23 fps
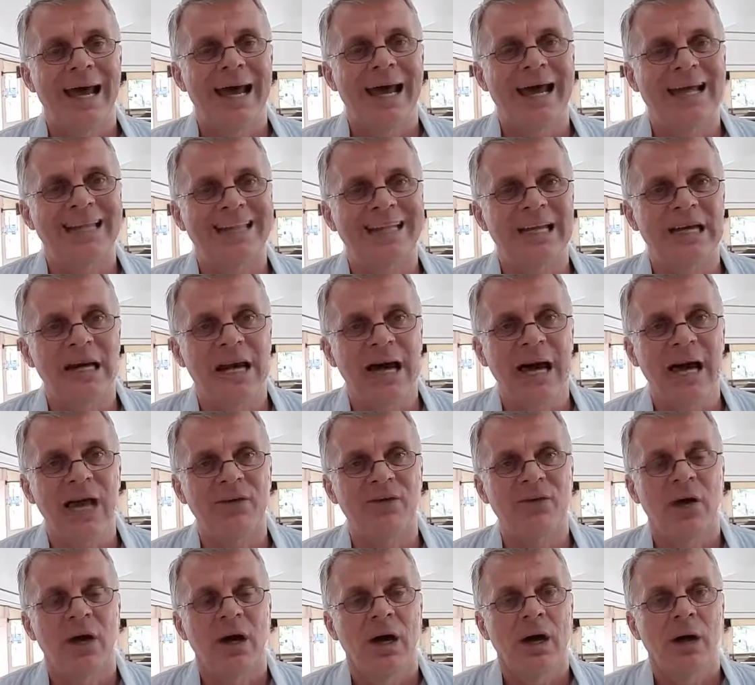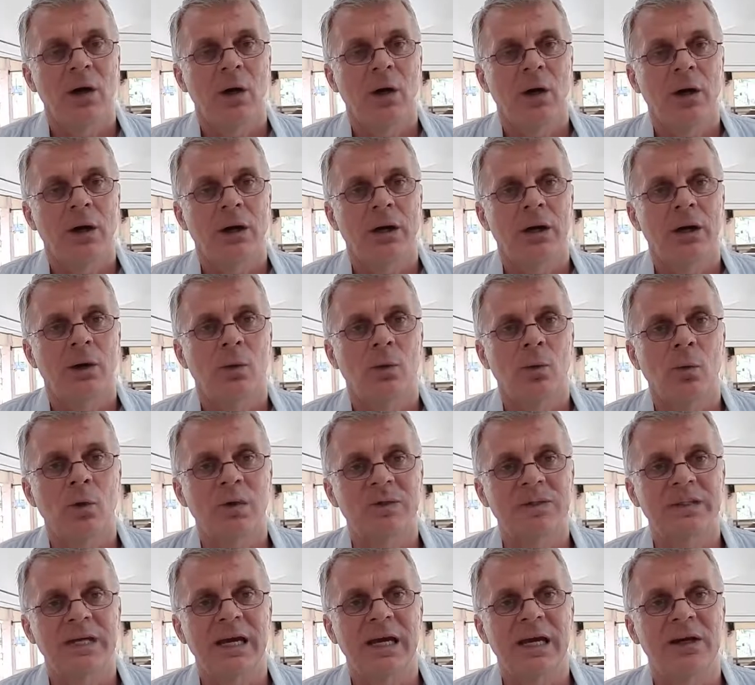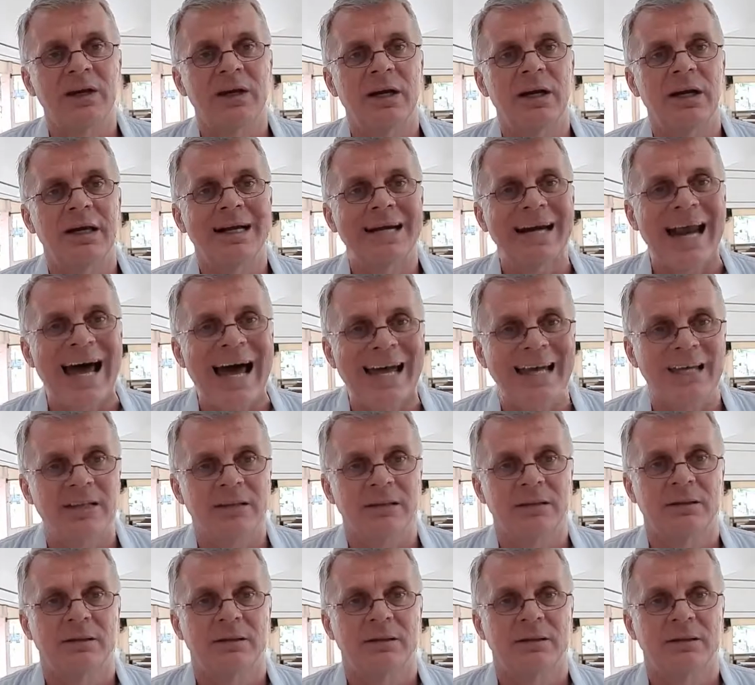And the life was a light